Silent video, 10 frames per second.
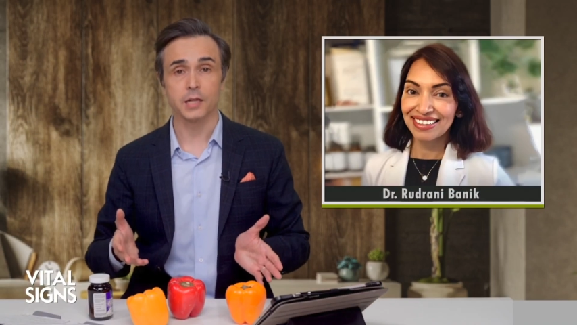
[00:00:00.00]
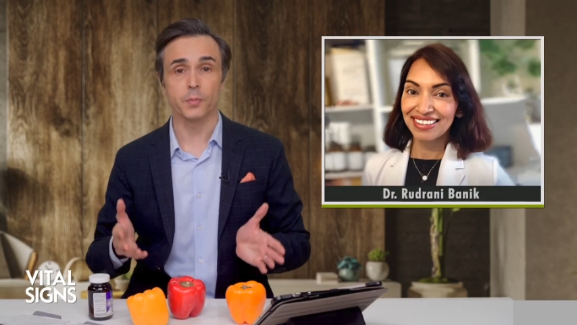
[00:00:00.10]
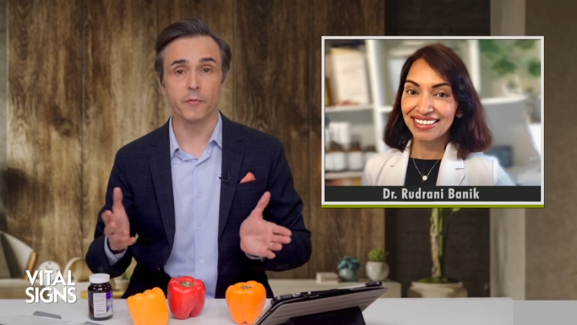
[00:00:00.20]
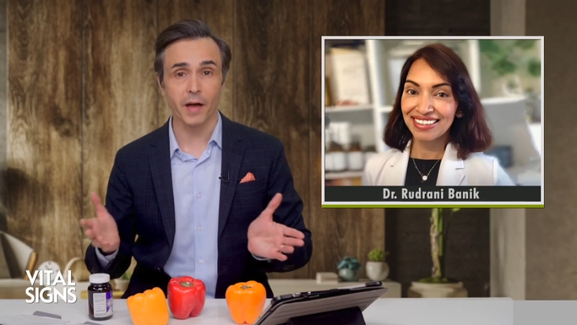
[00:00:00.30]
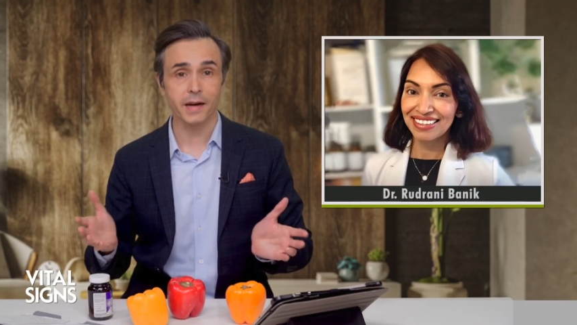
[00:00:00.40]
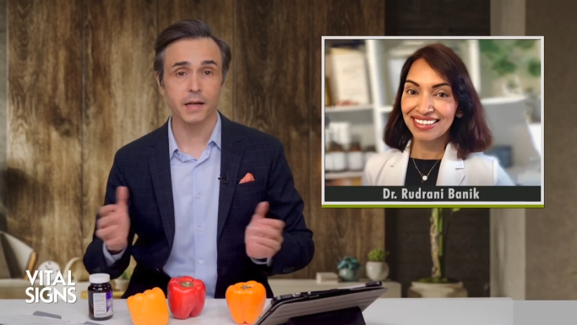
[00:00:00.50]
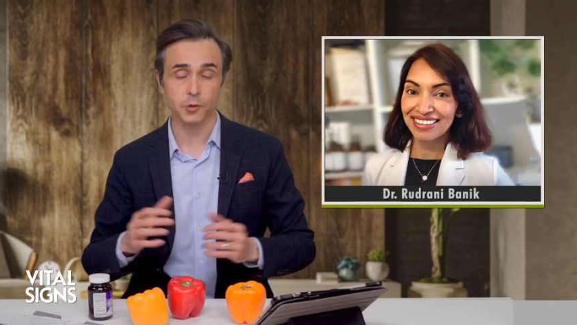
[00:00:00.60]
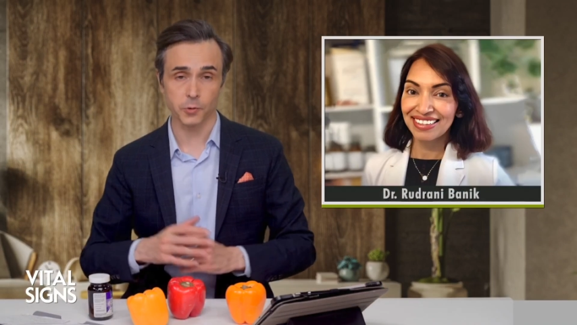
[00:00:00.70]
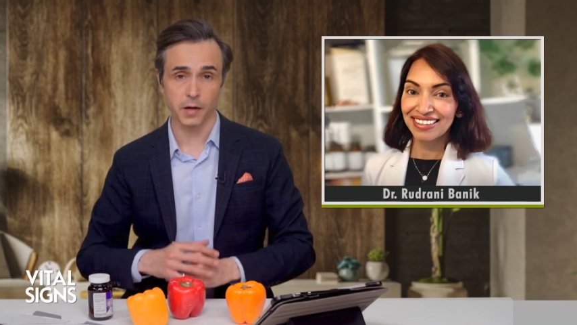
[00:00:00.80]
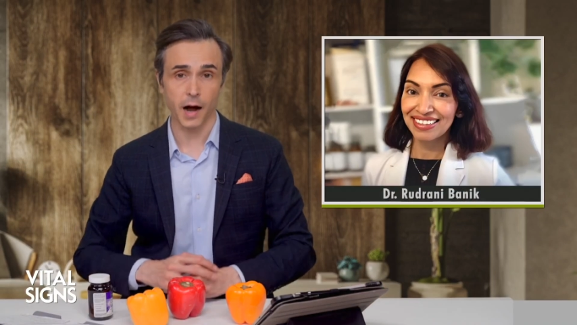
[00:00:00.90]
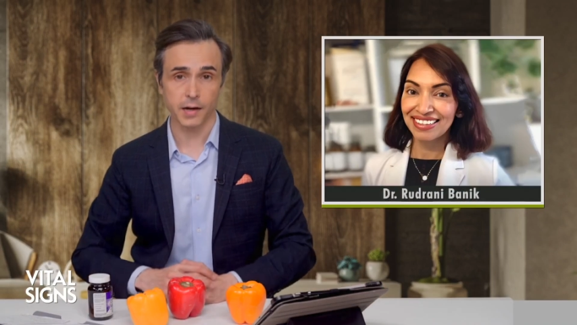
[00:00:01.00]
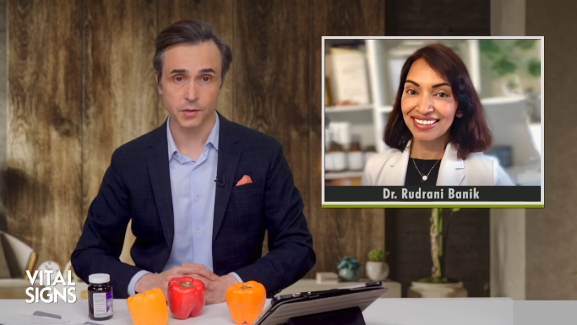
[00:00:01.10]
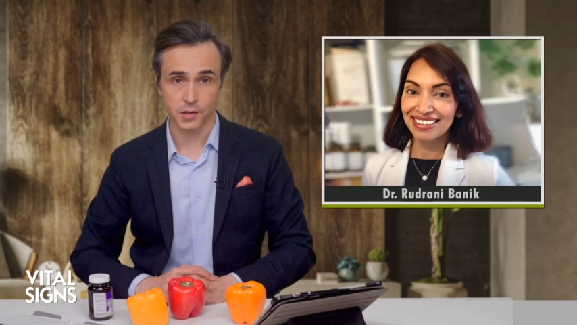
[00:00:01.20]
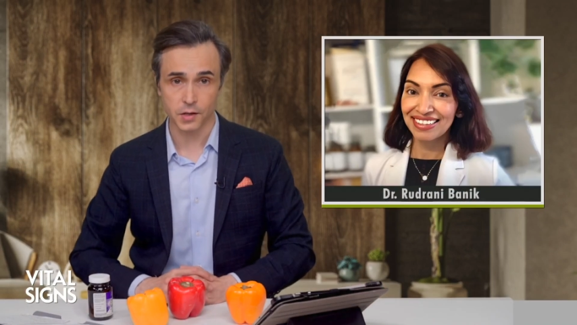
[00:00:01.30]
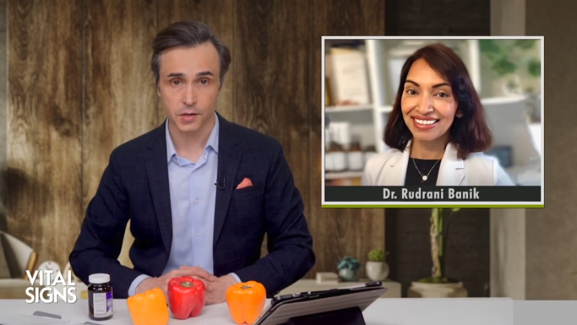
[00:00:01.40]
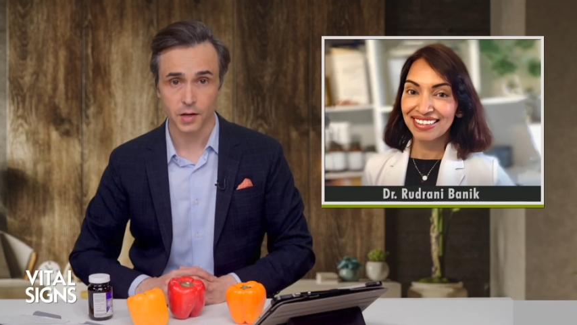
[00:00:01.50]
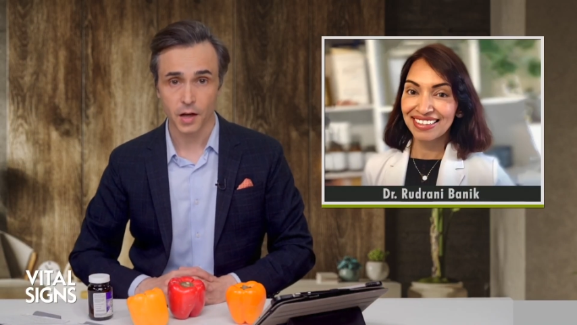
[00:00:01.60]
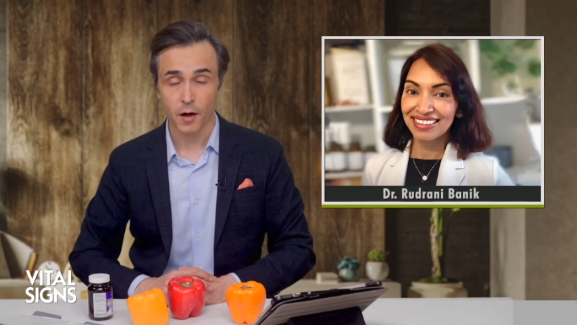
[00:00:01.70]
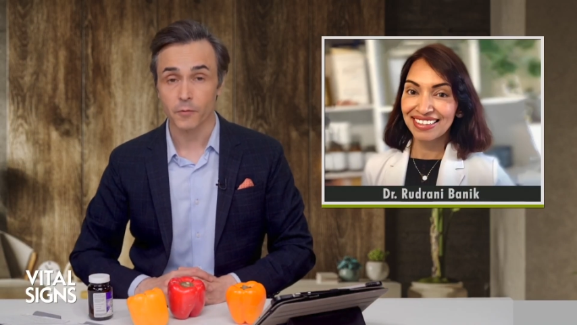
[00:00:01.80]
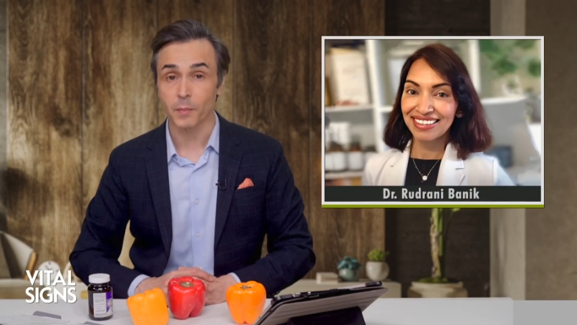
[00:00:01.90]
Speaker 1: to prevent and treat eye disease,
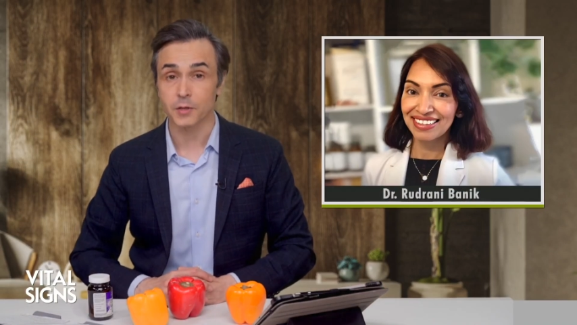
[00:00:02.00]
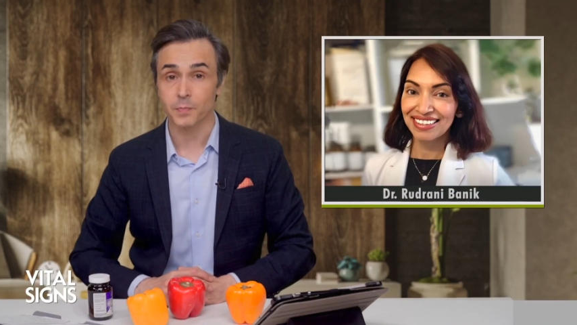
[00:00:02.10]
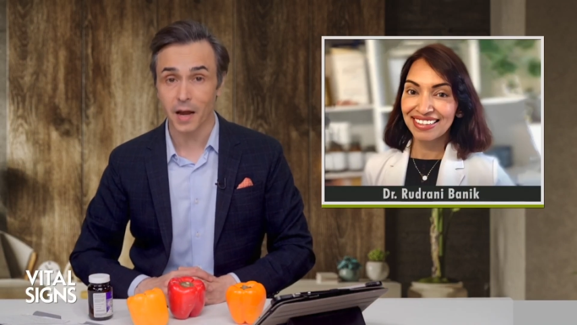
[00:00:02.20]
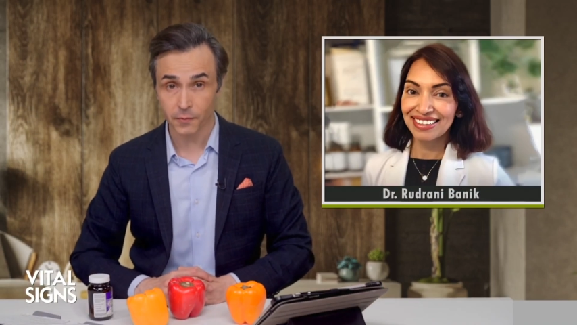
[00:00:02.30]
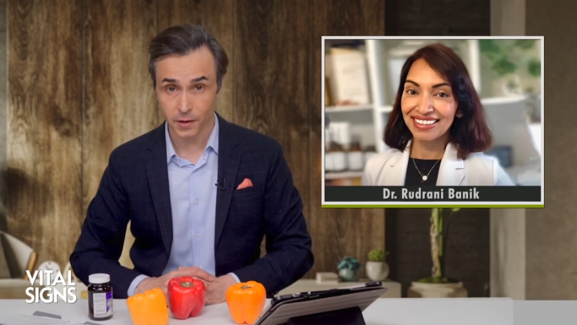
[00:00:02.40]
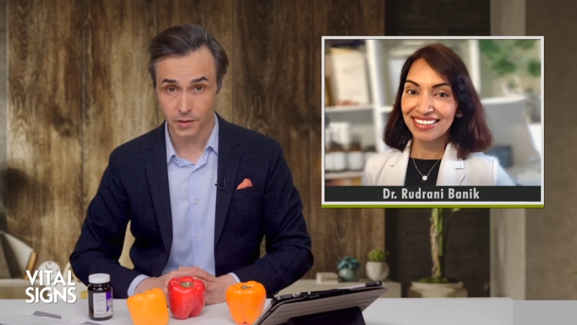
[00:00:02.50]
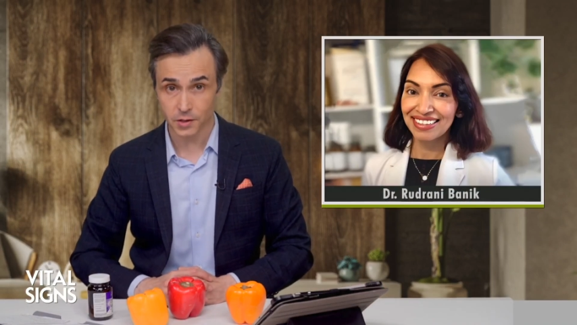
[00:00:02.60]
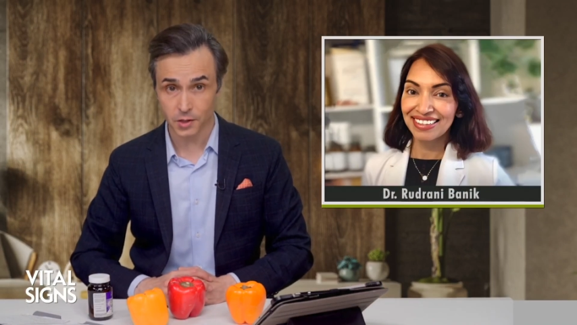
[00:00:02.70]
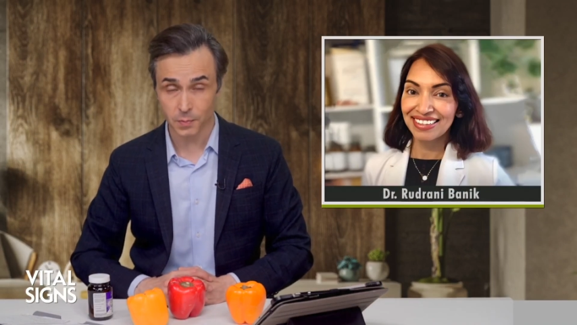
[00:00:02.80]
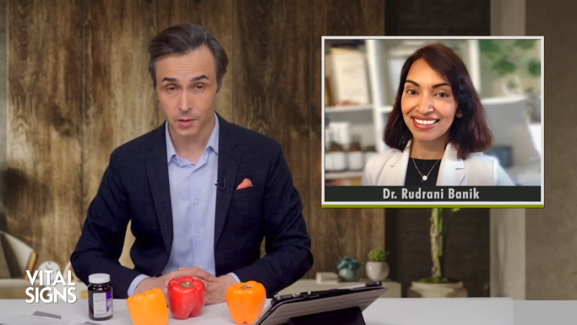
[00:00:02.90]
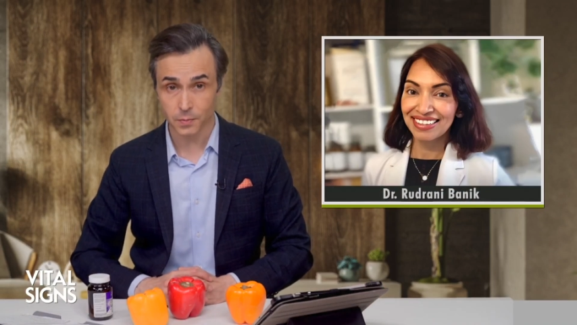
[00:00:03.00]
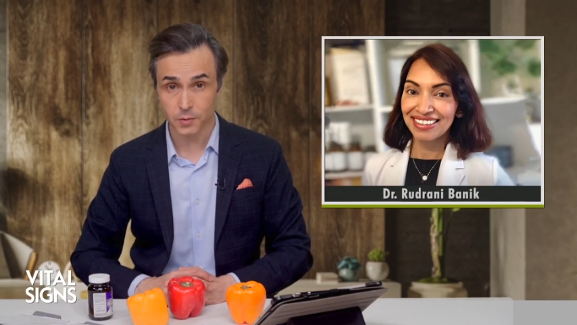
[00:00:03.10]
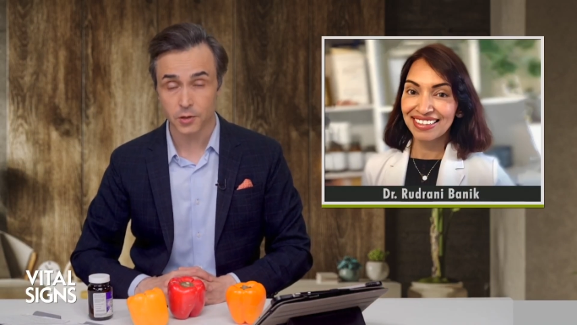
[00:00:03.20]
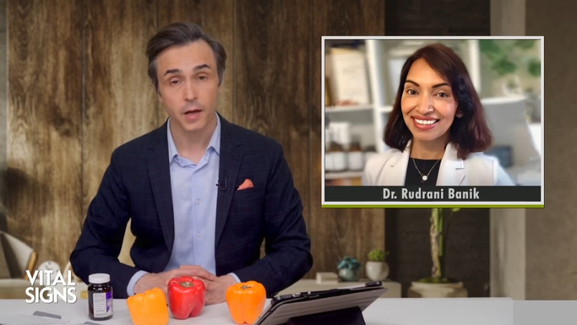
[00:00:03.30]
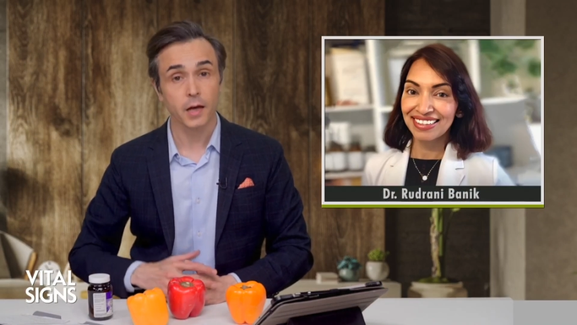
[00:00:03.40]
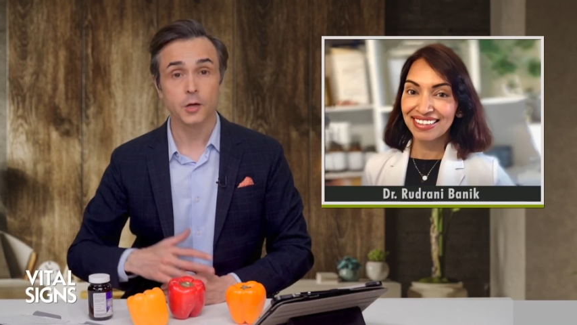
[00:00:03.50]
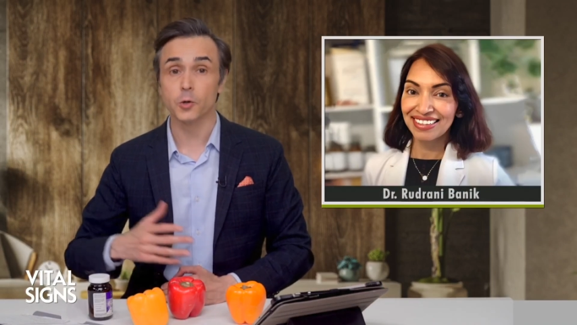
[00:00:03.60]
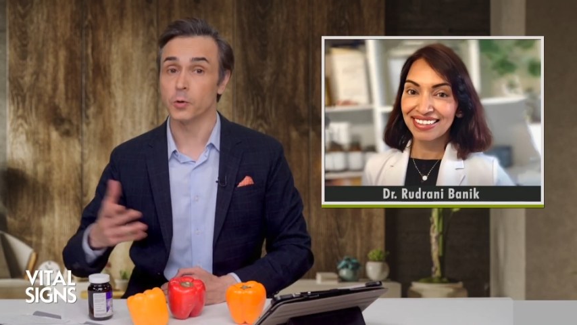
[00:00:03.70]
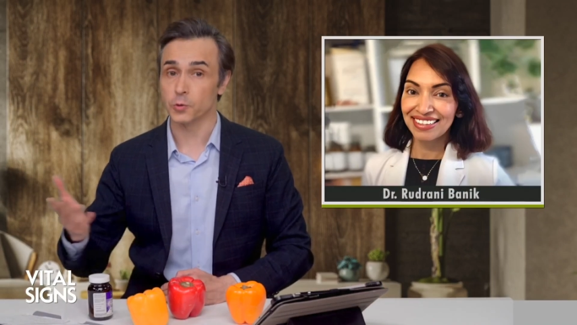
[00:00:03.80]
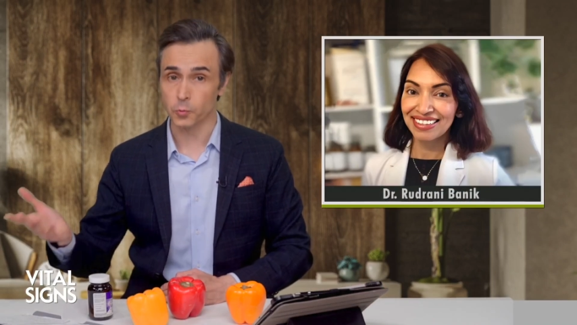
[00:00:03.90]
from its manifesting symptoms
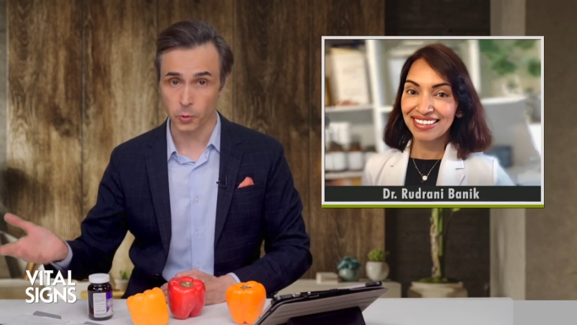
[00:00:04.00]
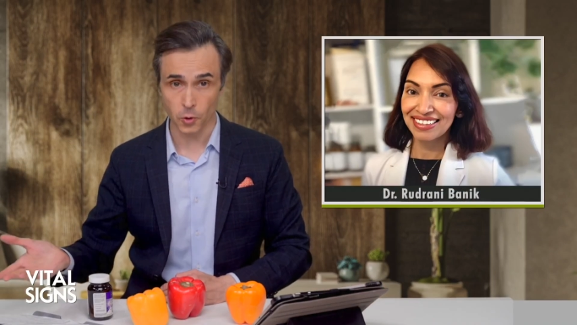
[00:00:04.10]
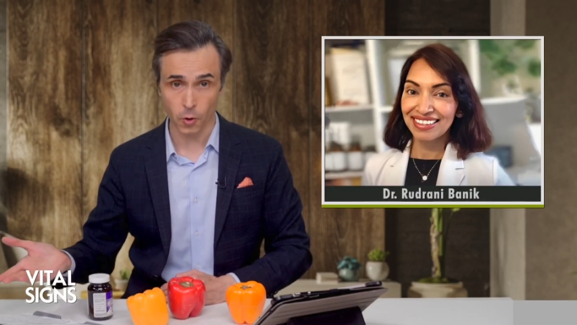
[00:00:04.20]
to its root